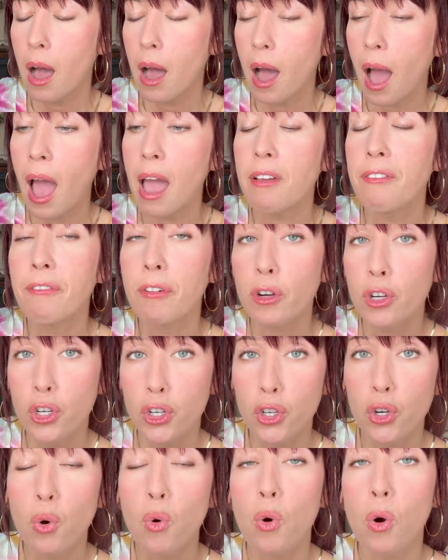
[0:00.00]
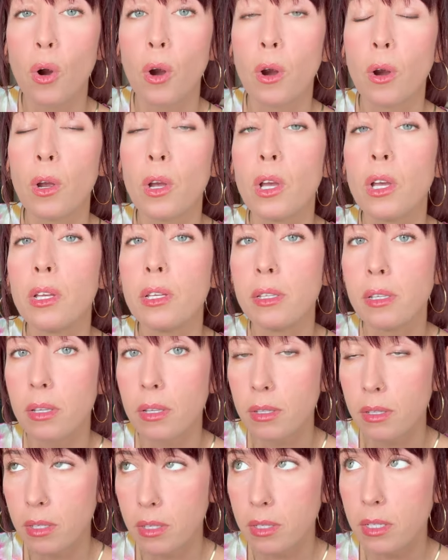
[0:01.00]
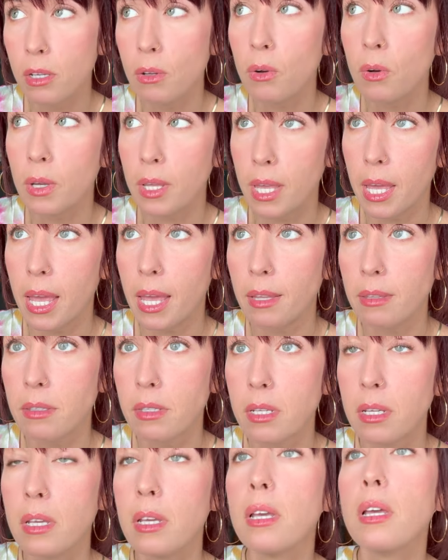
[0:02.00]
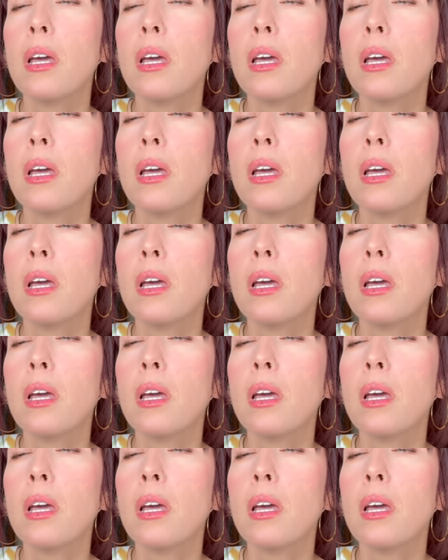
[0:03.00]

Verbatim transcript: I for sure still get